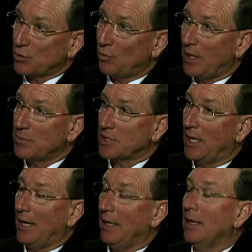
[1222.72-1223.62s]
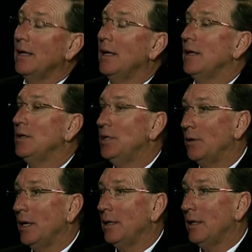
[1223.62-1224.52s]
website. Wow.
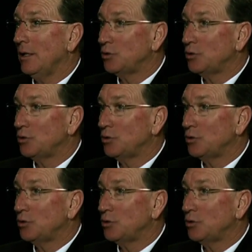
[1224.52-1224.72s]
During the